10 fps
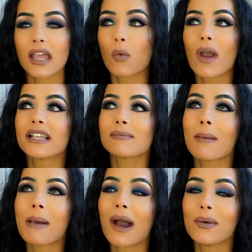Like, where's my
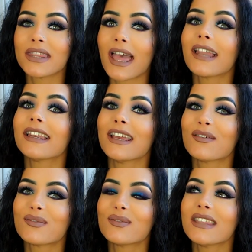power then
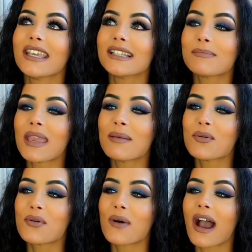if these
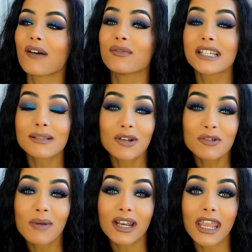people have this much
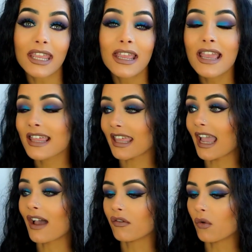money, they
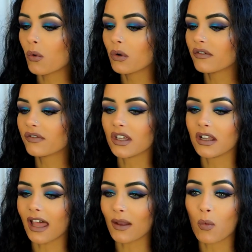have all of the
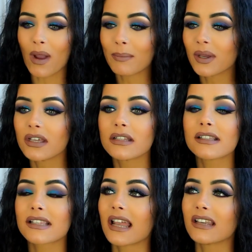like
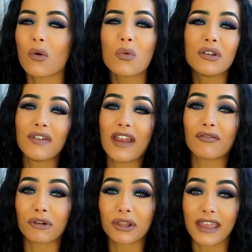weapons and all of
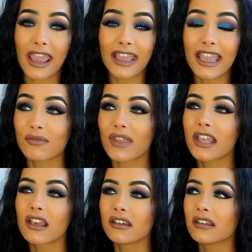everything, if they
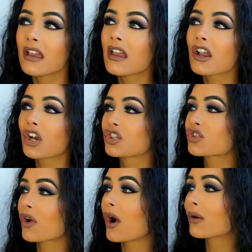can
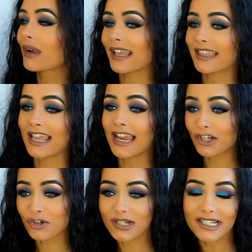control like the
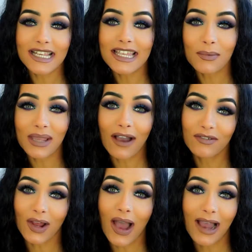electricity that we have
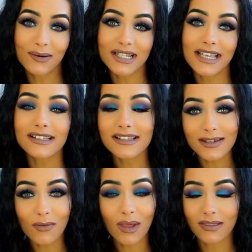in our houses and
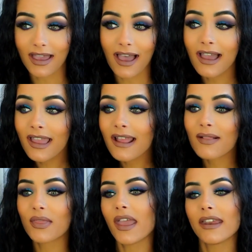stuff like that,
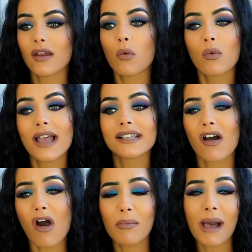then where's
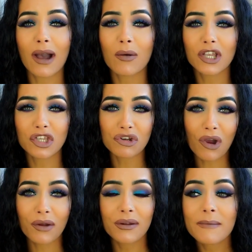our power, you
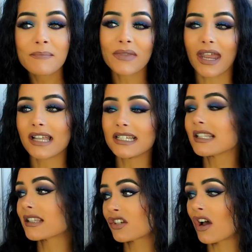know? And I did
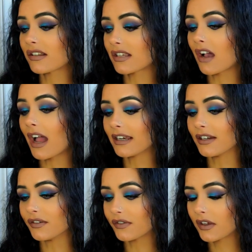start to kind
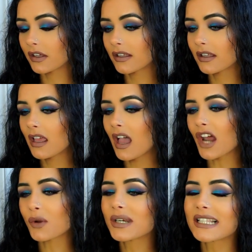of,
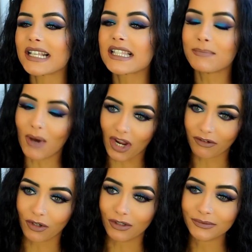I don't want to say
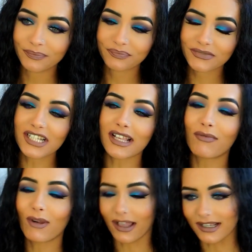spiral, because I
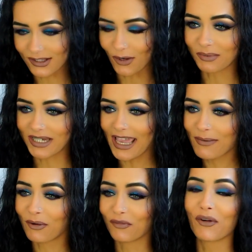feel like I stopped it
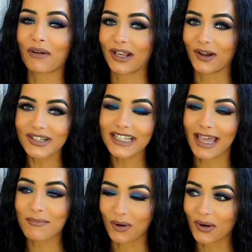before it got to
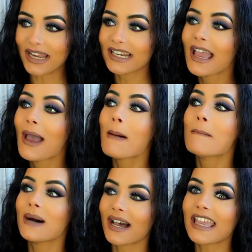that point,
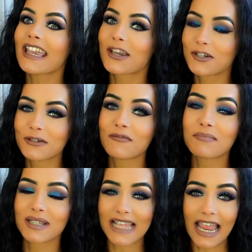but it could have
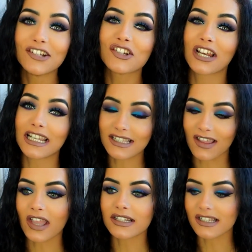potentially
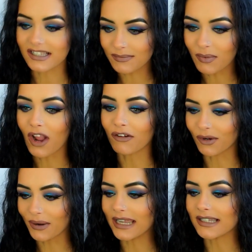started to
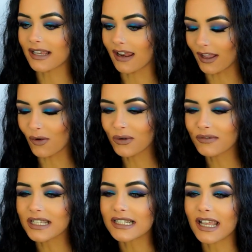spiral into like all
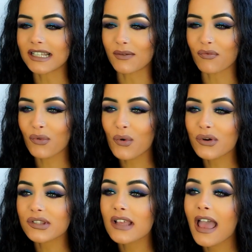of these negative
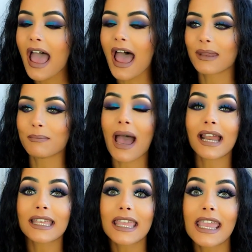thoughts and
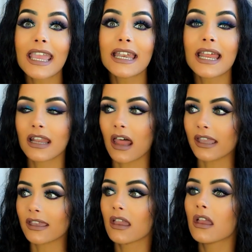panicking and
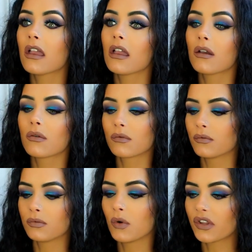like
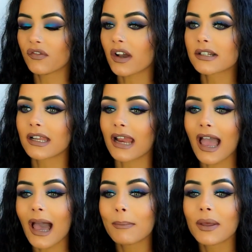what the fuck's going to
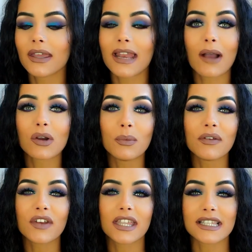happen? How can we
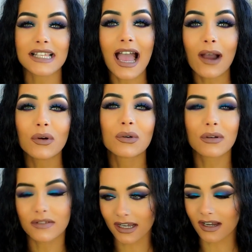figure this out? And all
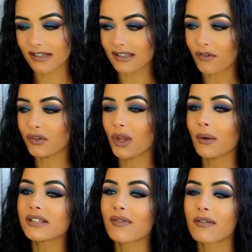of that kind of stuff. You know,
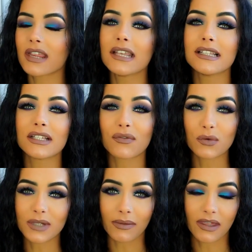it's very easy to
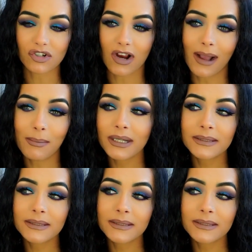fall down that trap.